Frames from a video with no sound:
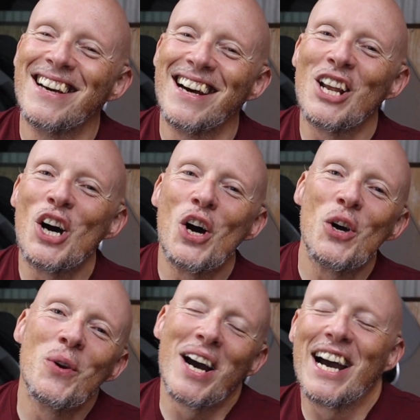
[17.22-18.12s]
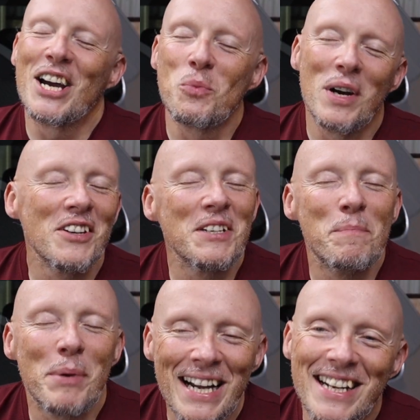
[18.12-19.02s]
Hello and welcome
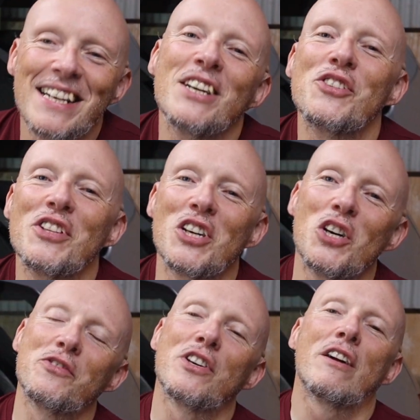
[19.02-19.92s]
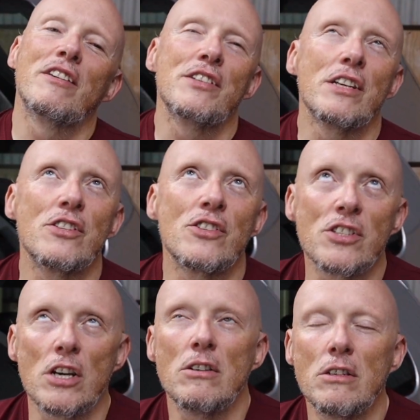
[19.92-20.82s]
back to the Golf Diaries. It is
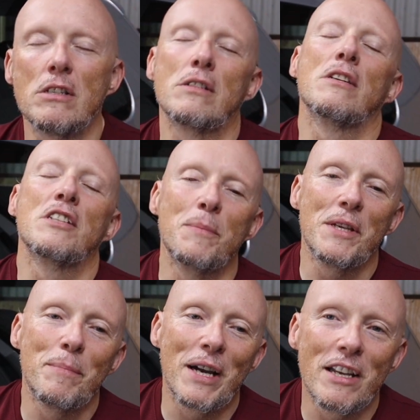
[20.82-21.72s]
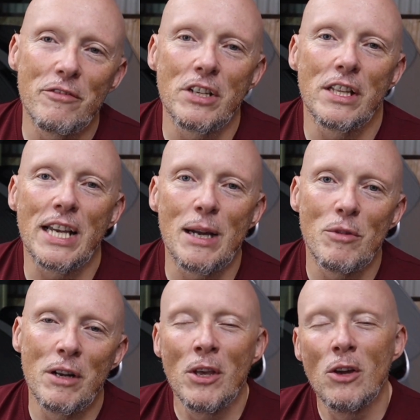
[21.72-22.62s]
so good to be back in front of the
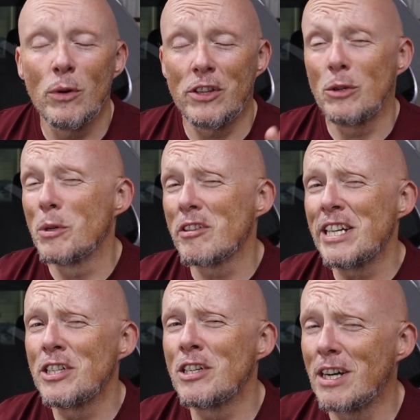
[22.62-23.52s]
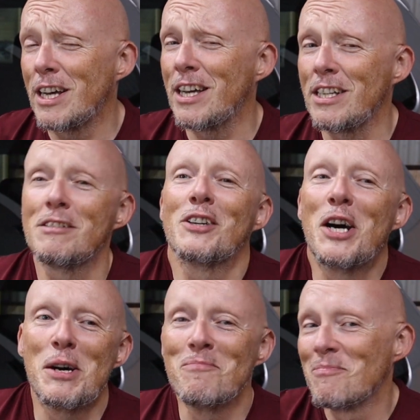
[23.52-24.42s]
camera. Whether you agree or not, hey,
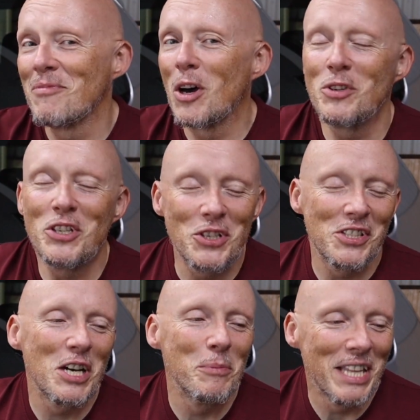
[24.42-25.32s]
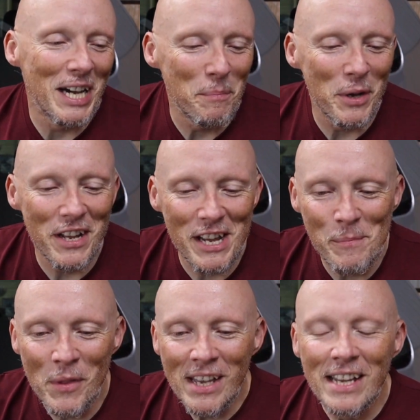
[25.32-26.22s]
only you can tell me that.
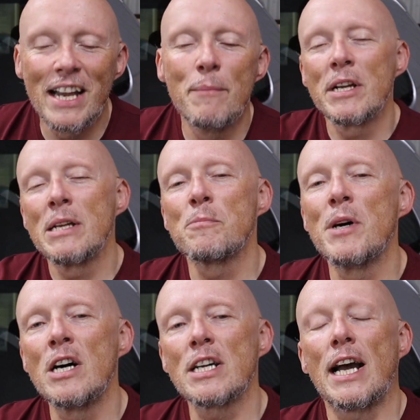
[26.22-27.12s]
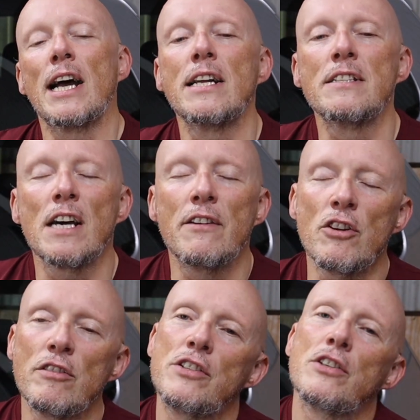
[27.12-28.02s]
But yeah, my name's Mark, and if
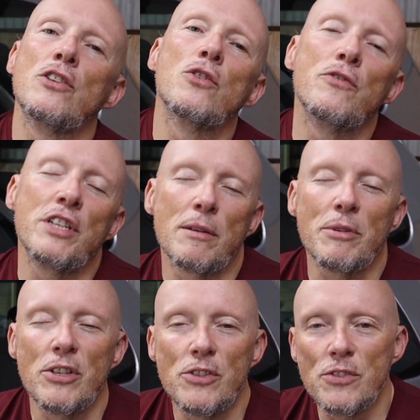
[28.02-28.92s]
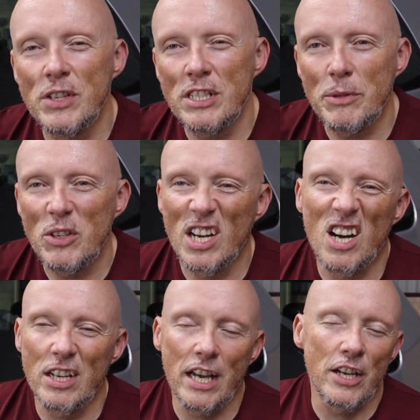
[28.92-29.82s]
you're into your VWs, VW
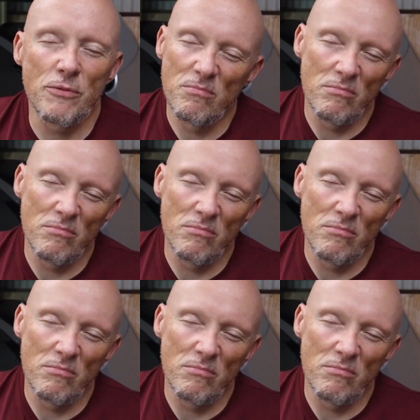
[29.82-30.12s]
car care